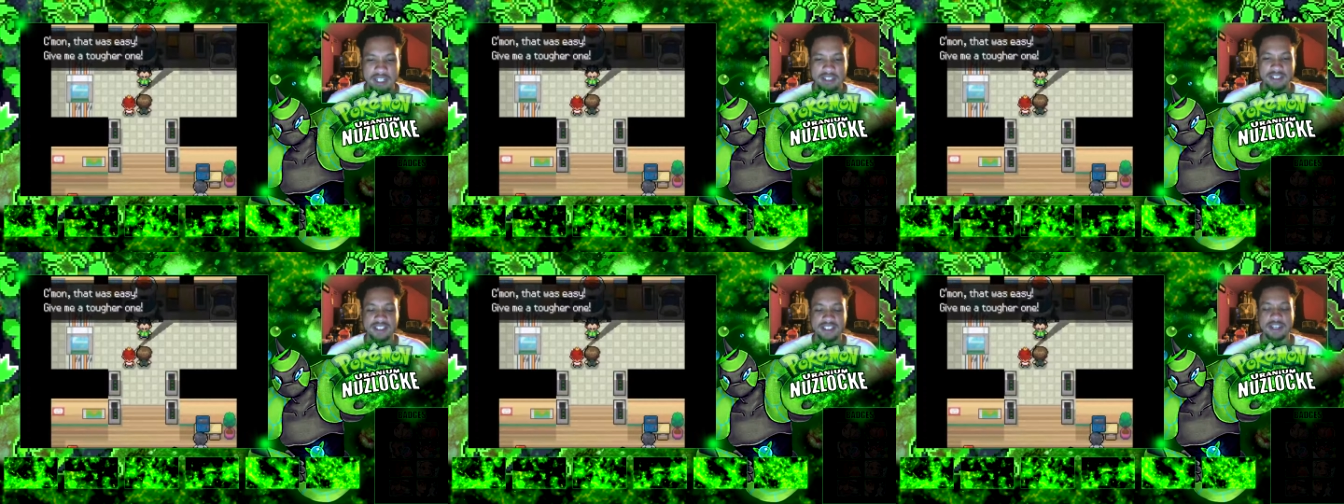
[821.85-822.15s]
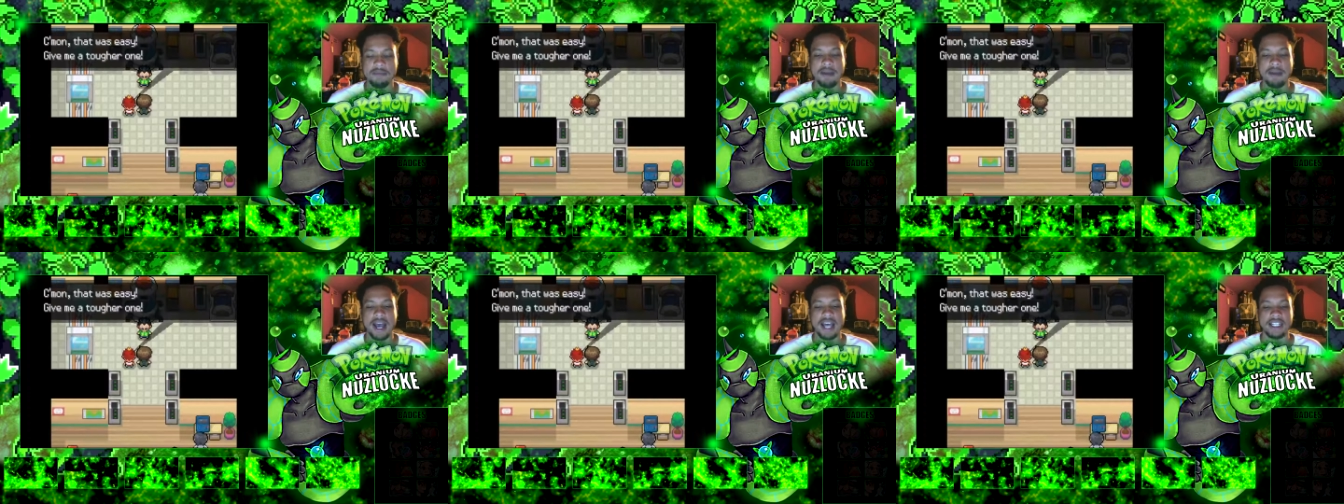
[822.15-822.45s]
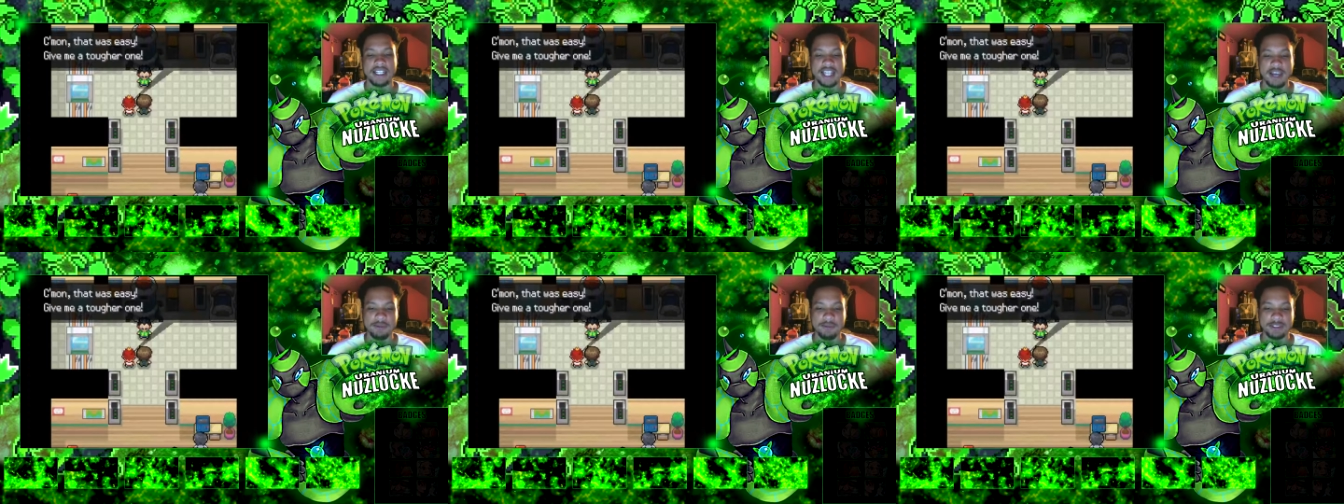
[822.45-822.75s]
Come on,
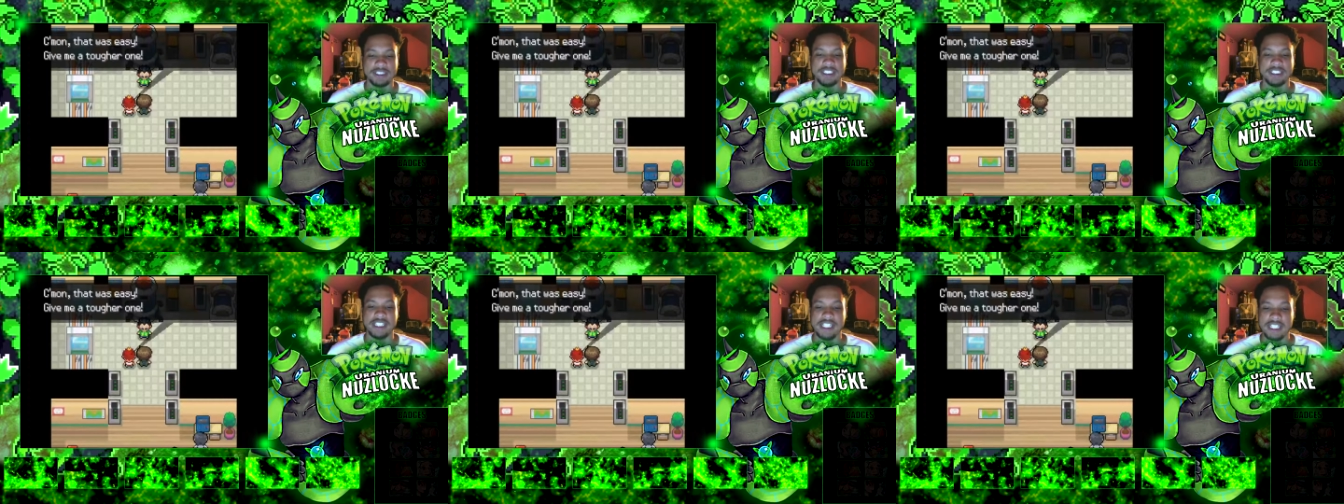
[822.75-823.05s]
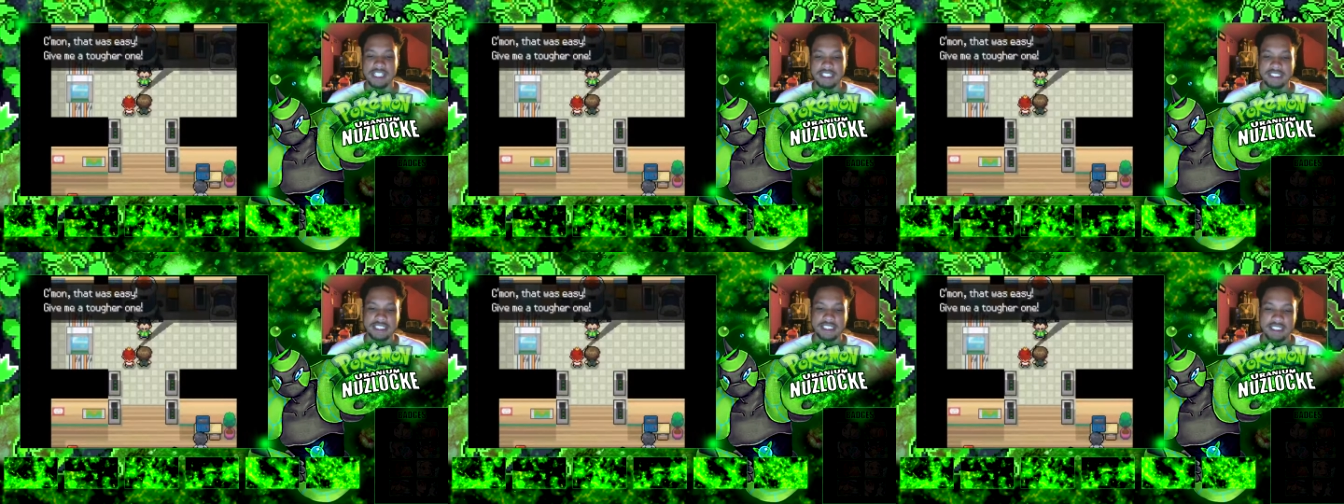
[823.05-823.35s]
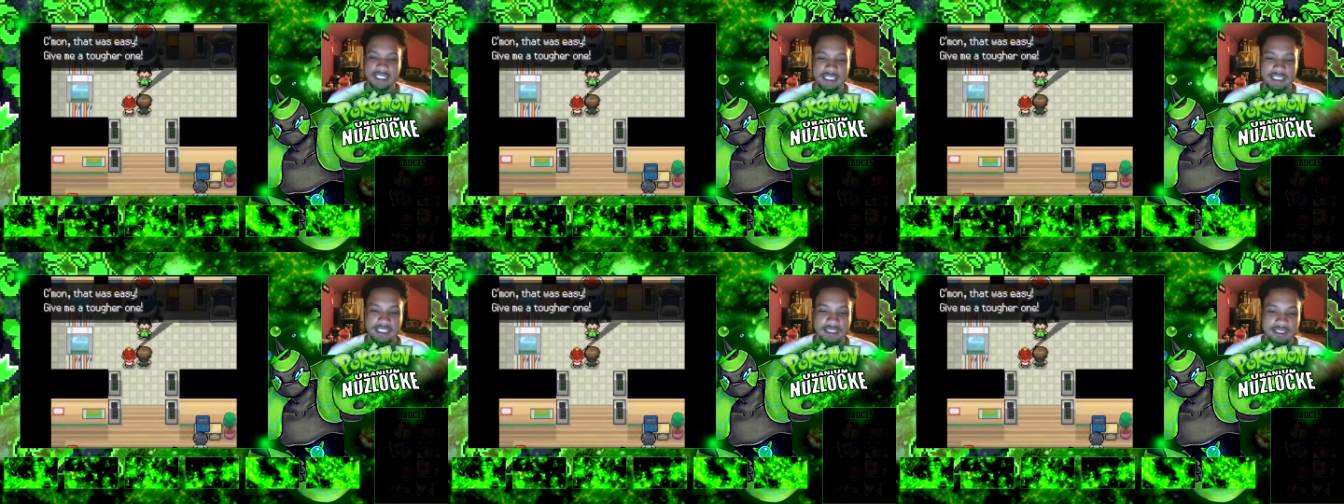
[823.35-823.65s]
that was easy.
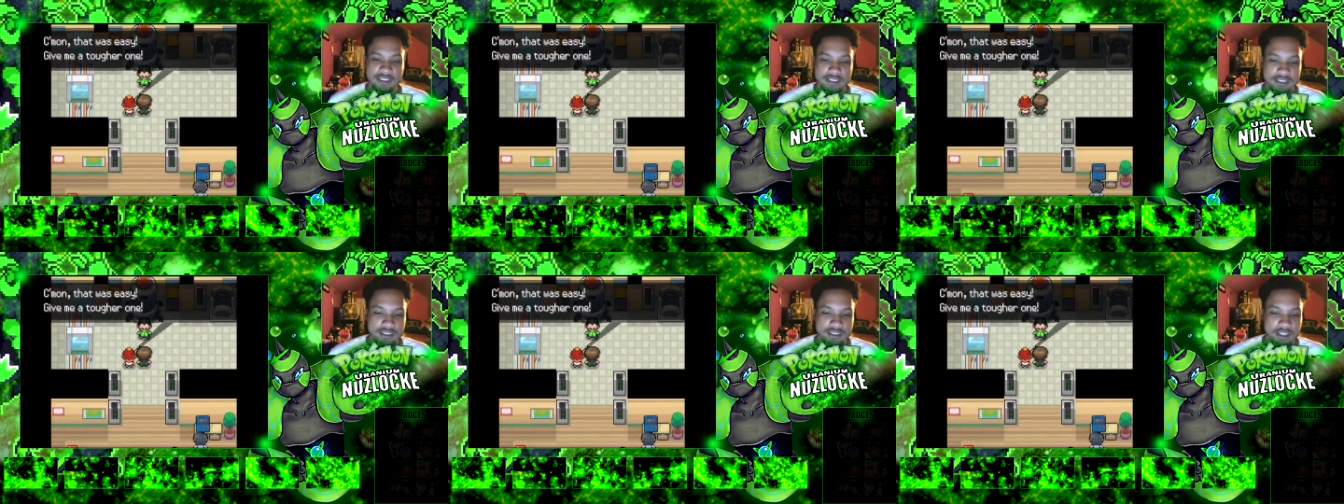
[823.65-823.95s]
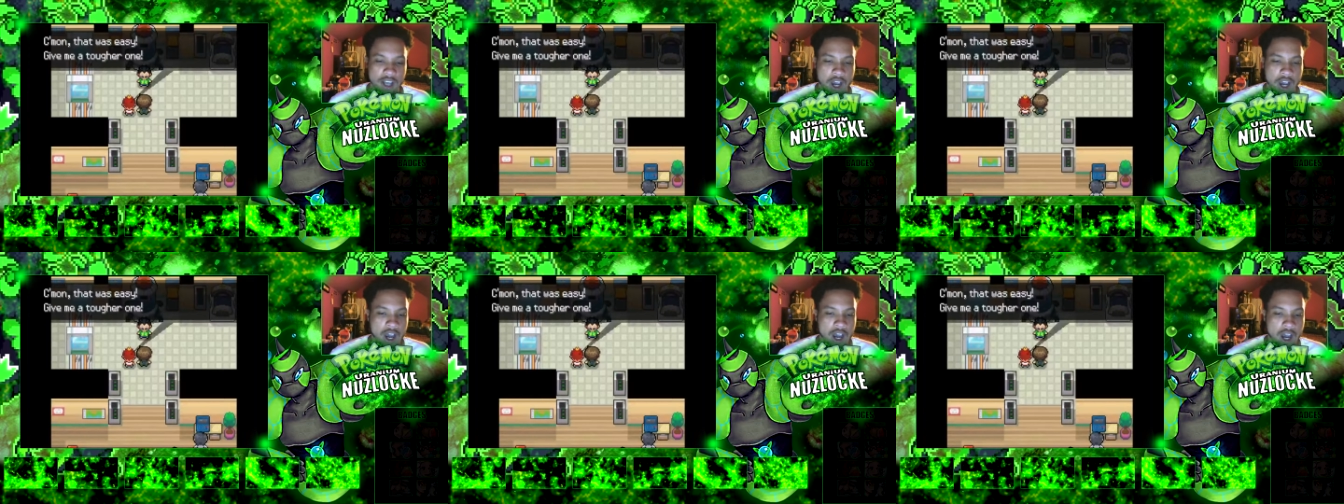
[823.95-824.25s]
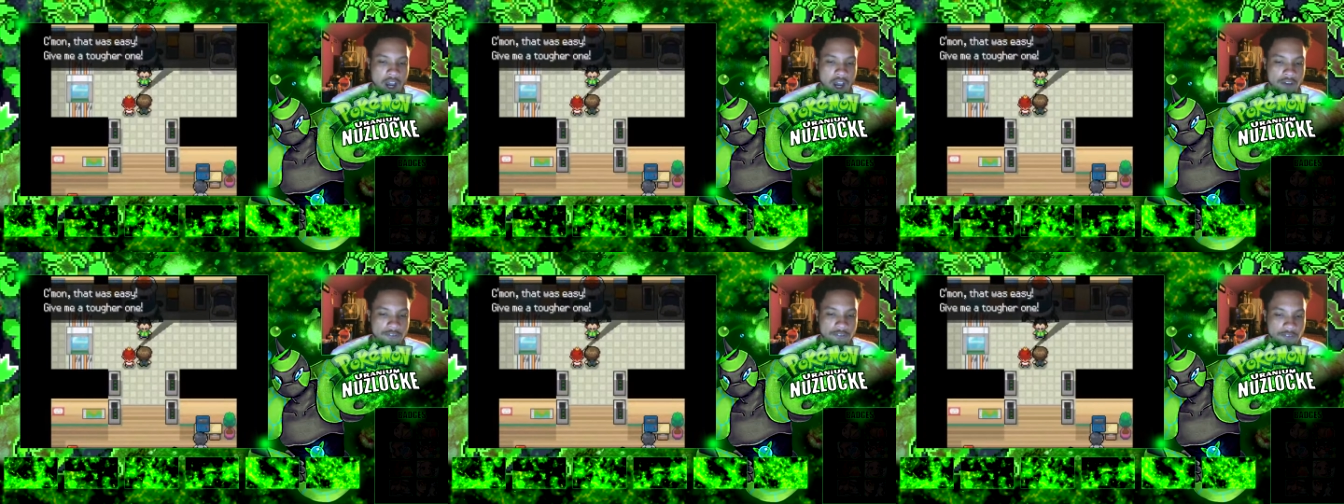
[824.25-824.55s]

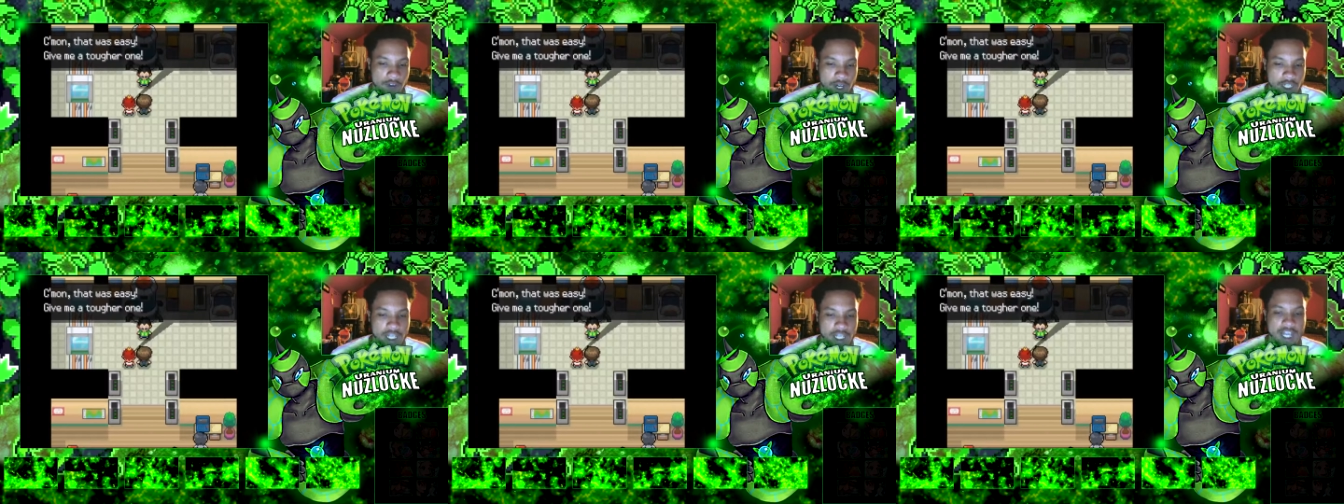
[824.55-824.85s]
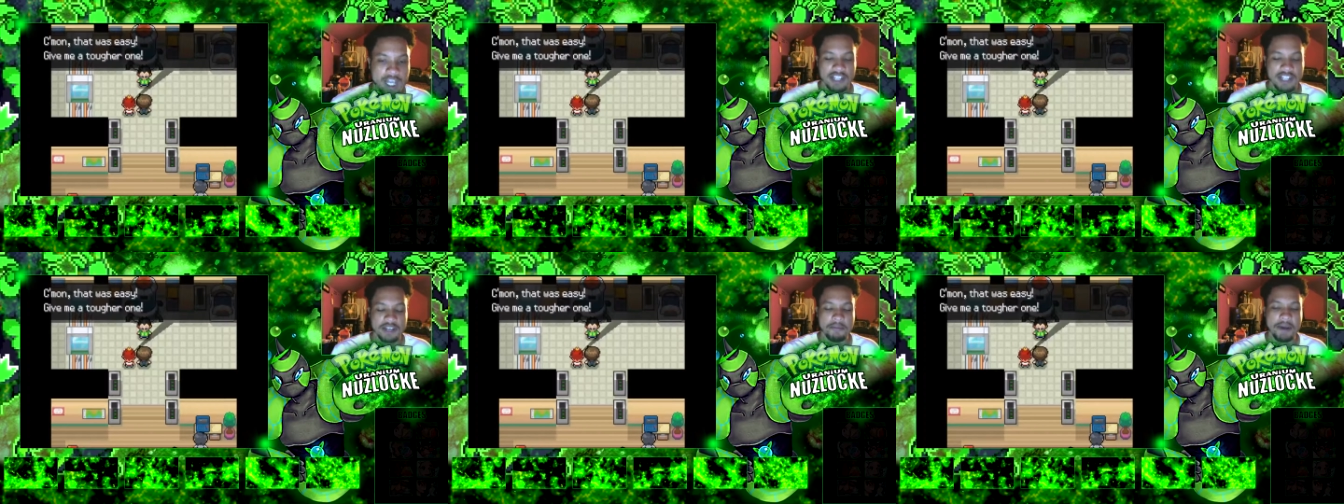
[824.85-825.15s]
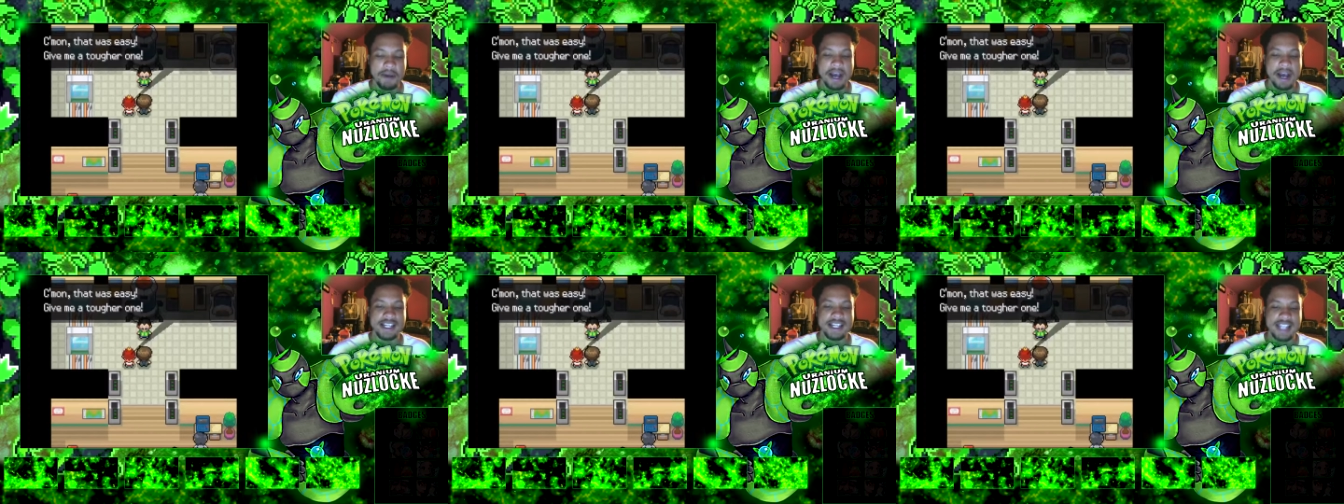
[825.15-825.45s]
Ah, uh, fuck. Come
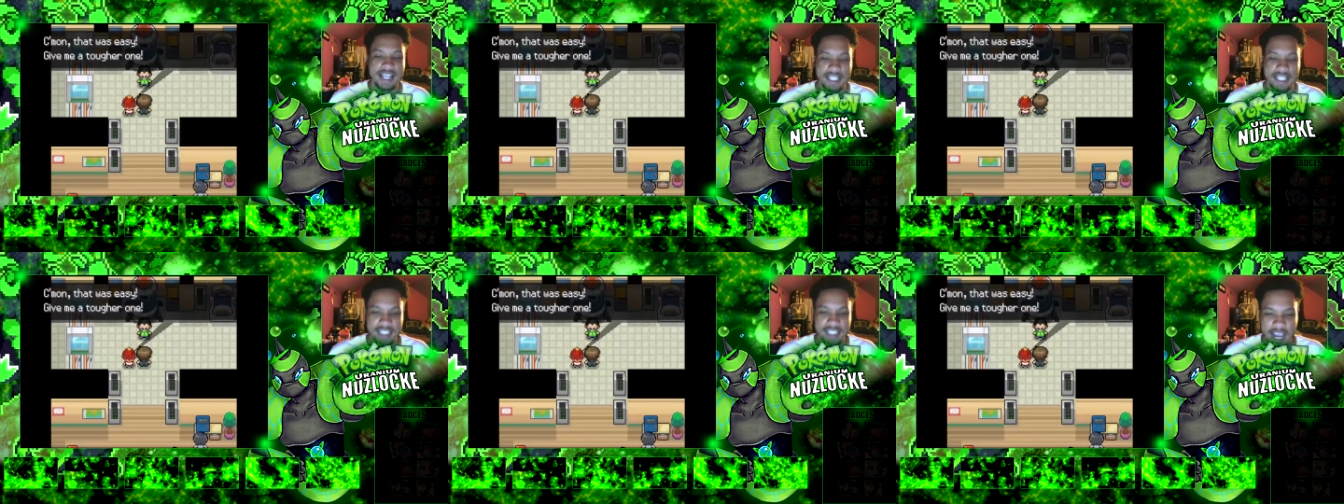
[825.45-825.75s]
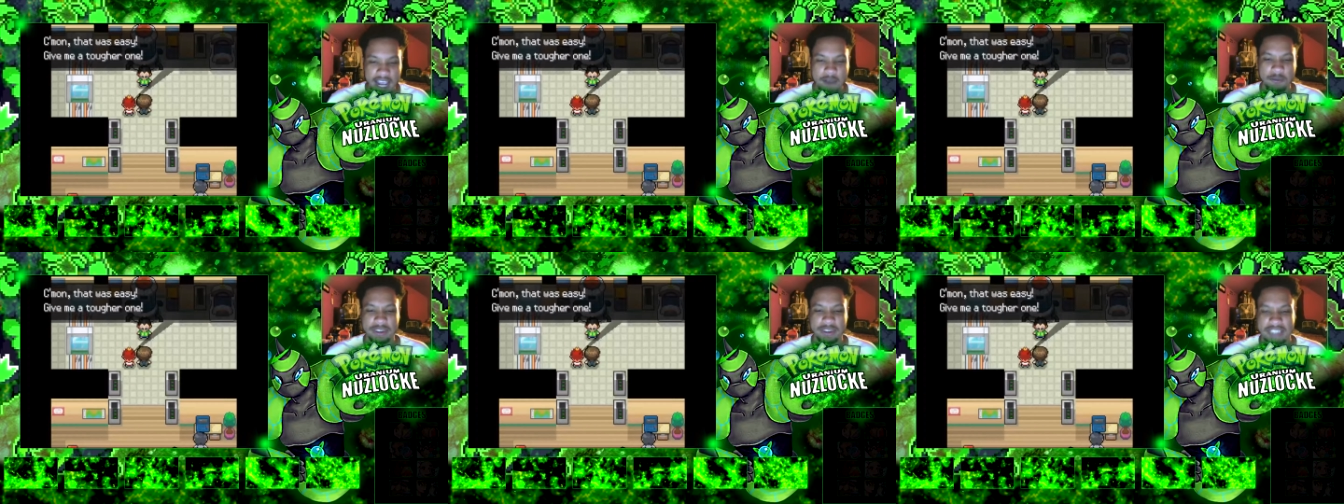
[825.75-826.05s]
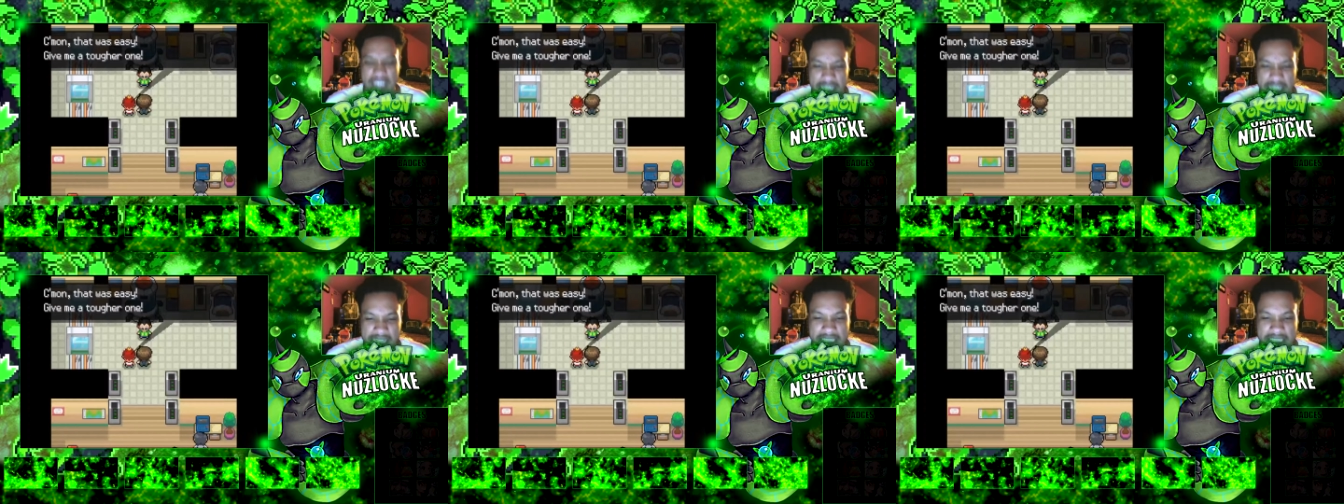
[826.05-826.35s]
on, that was easy.